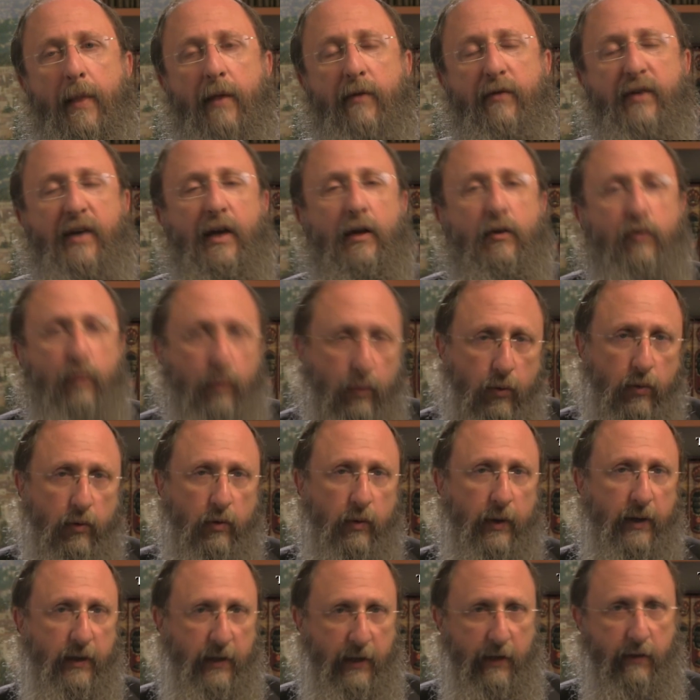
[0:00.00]
be
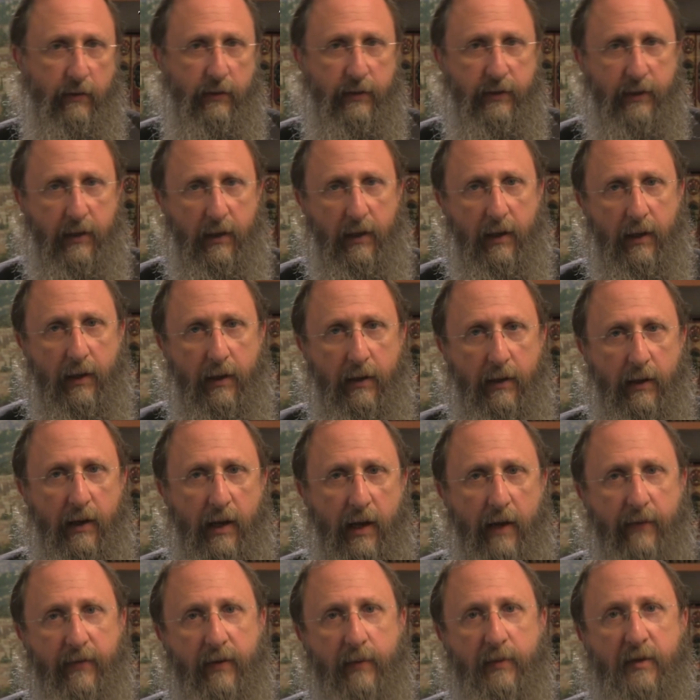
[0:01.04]
aturu at Eretz Canaan, and
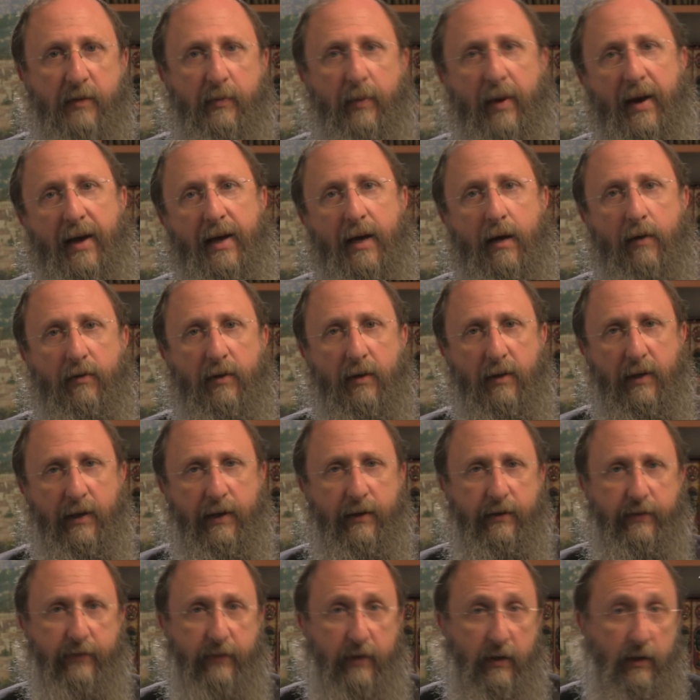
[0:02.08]
have them spy out the
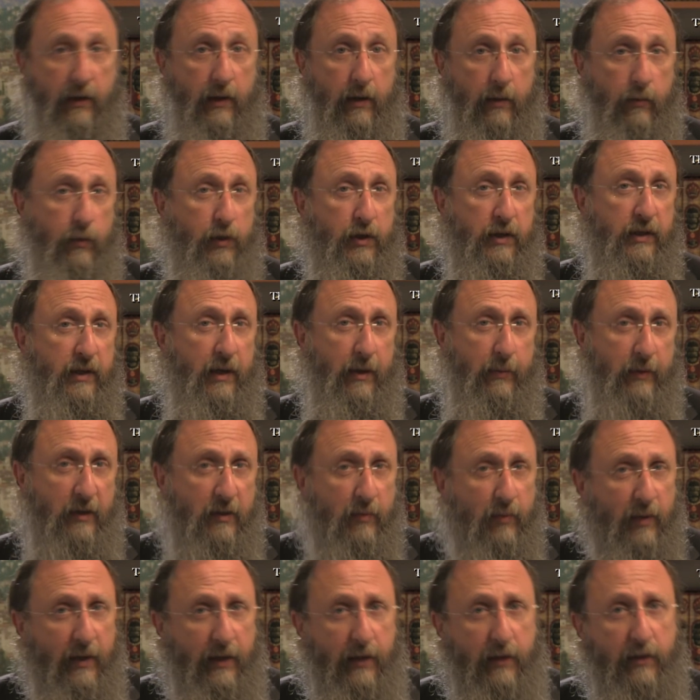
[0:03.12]
land of Canaan, which, as I'm
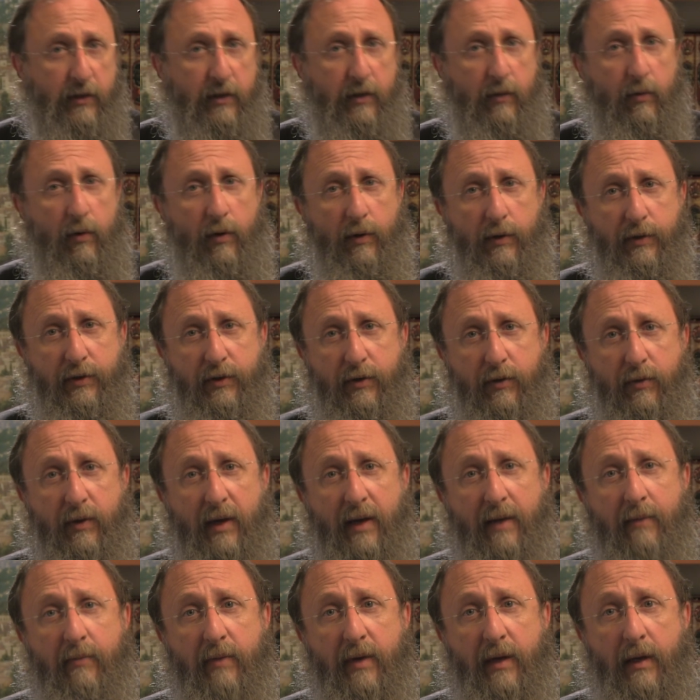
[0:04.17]
explaining to you, also
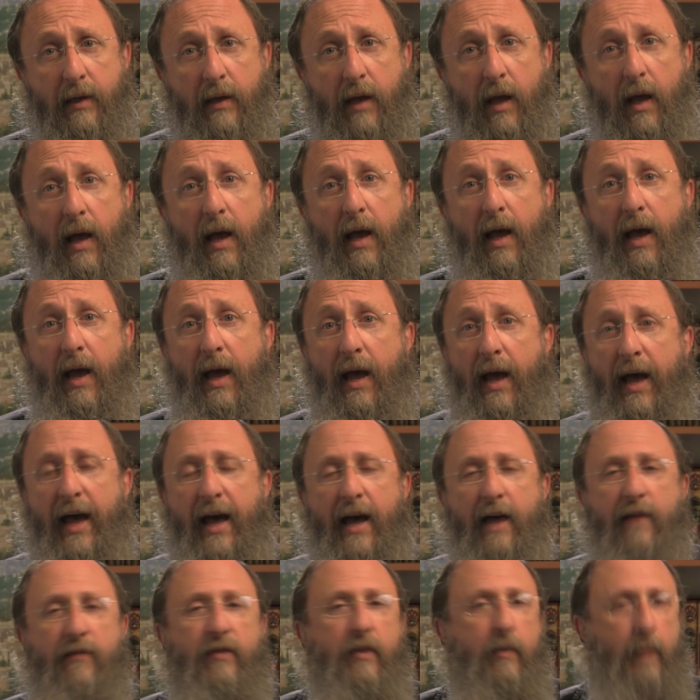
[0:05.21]
can mean
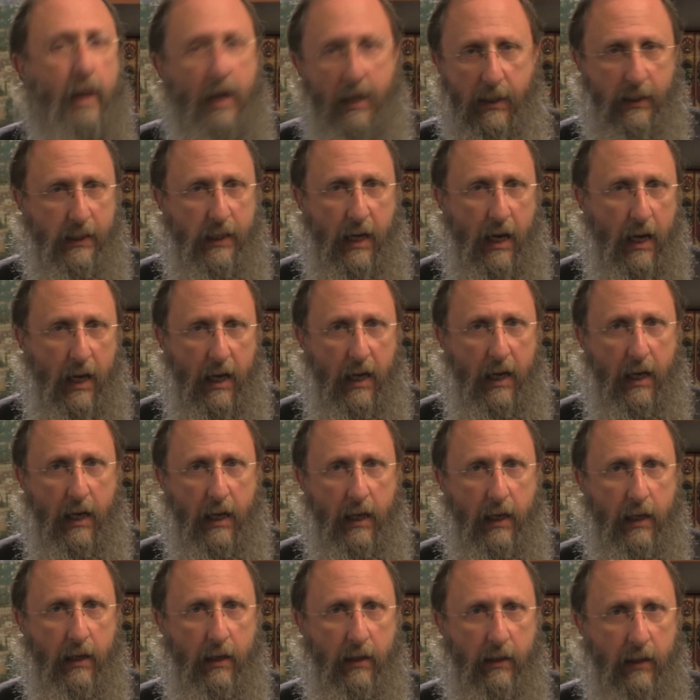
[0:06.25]
have them
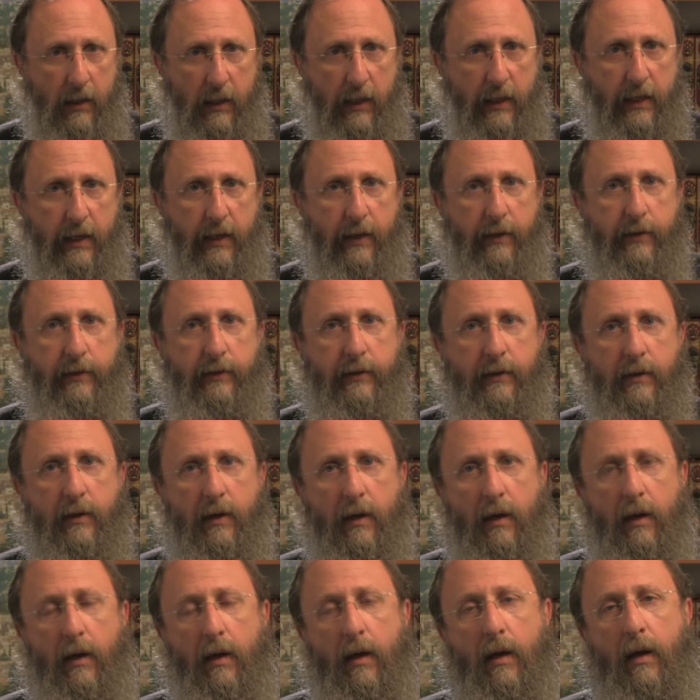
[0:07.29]
untie the land.
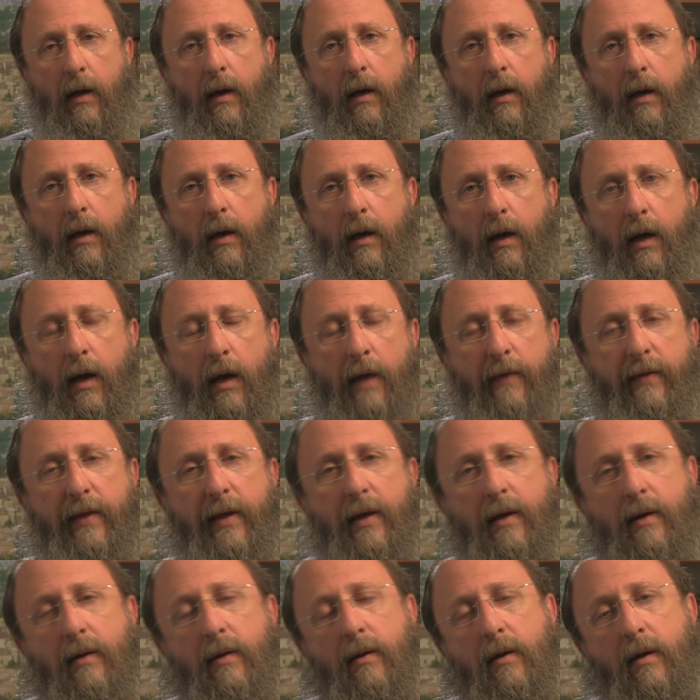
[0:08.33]
And
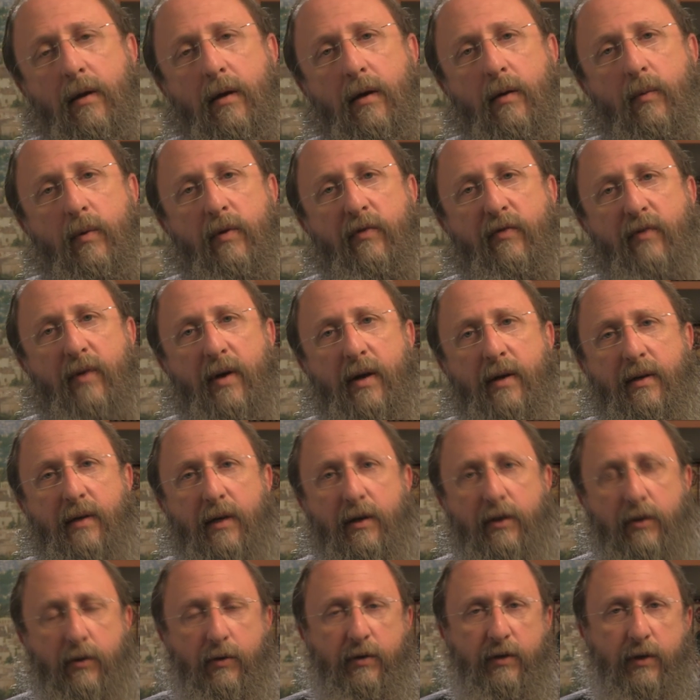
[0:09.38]
then we find
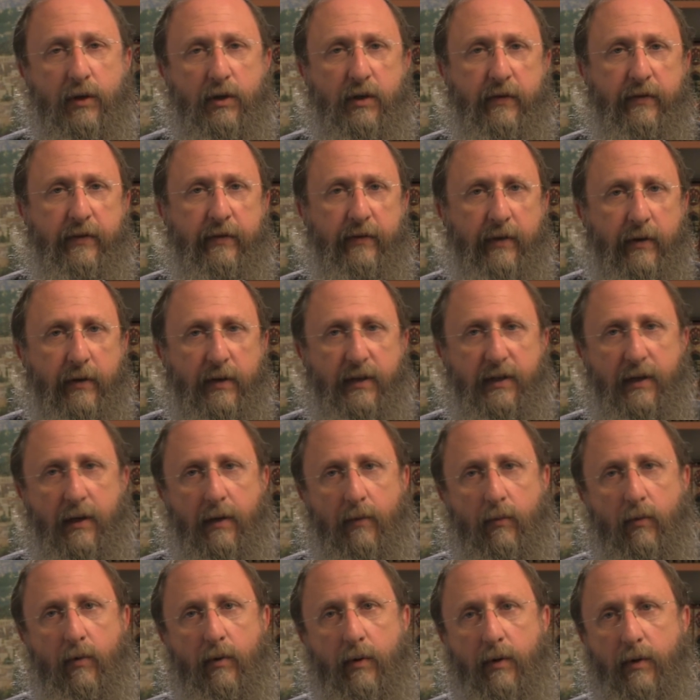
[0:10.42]
a usage of the very
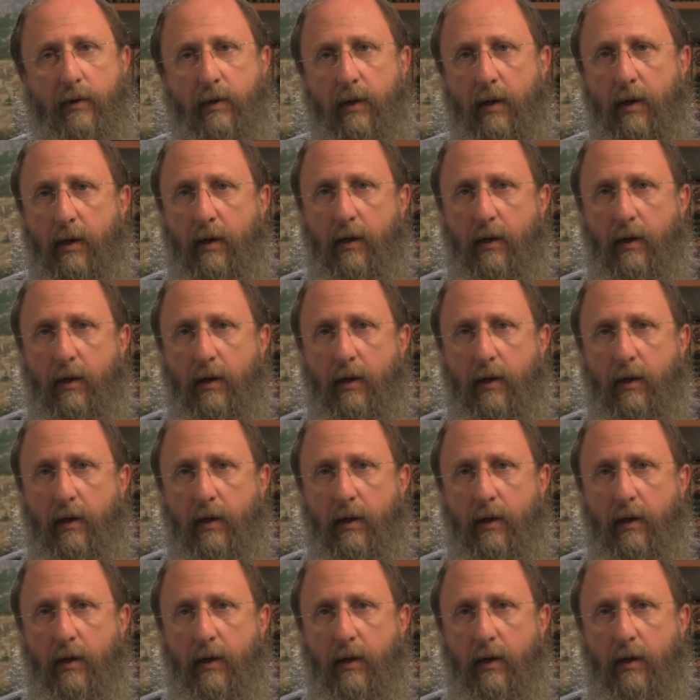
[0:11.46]
same word